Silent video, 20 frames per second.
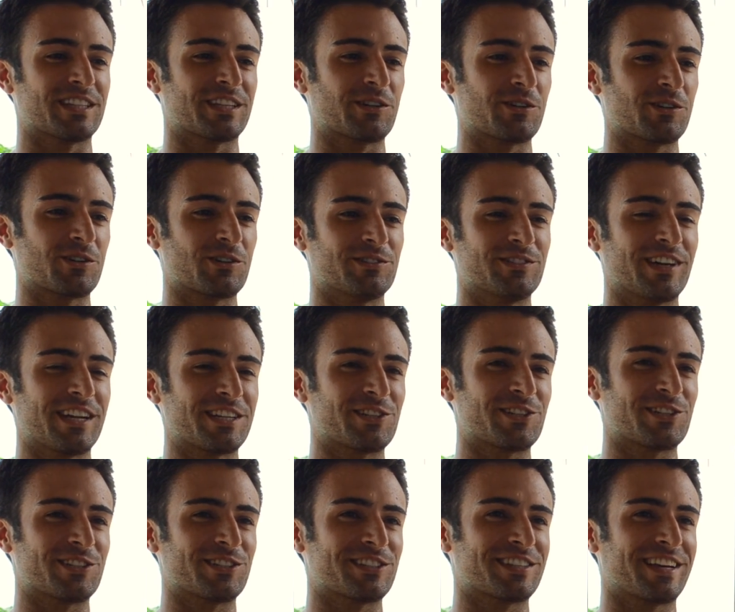the Google
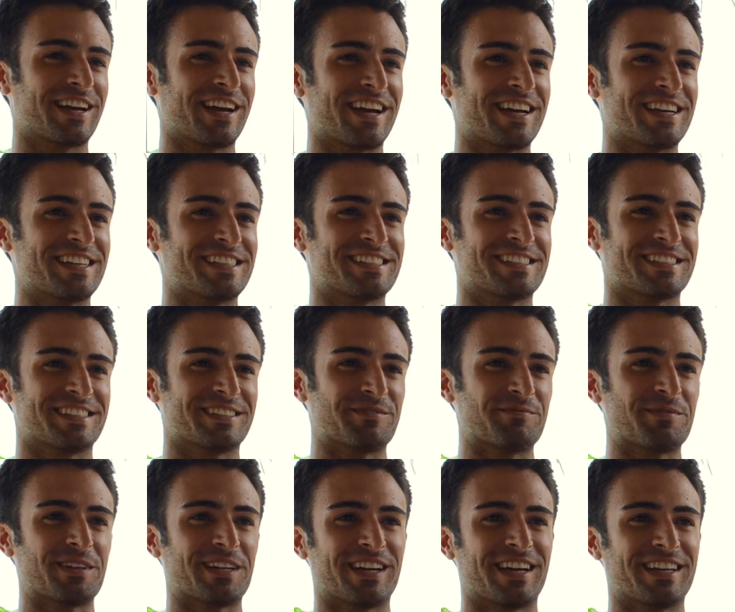Ventures guys
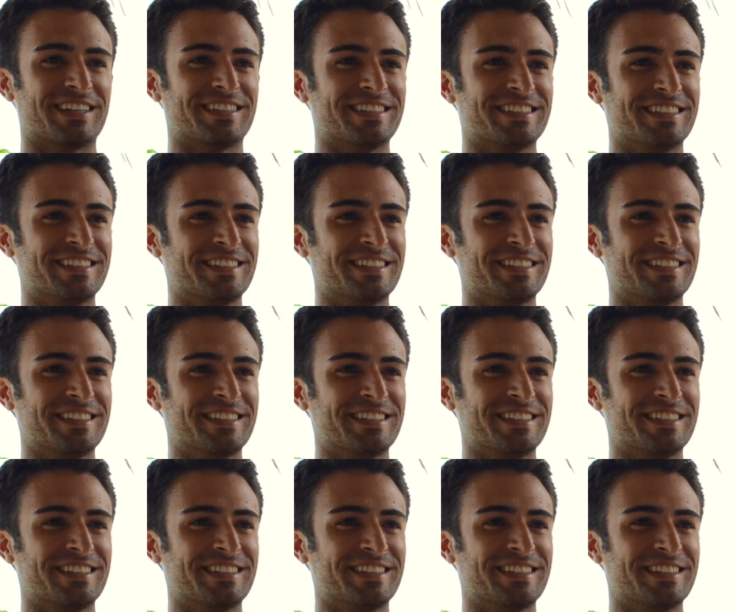and been on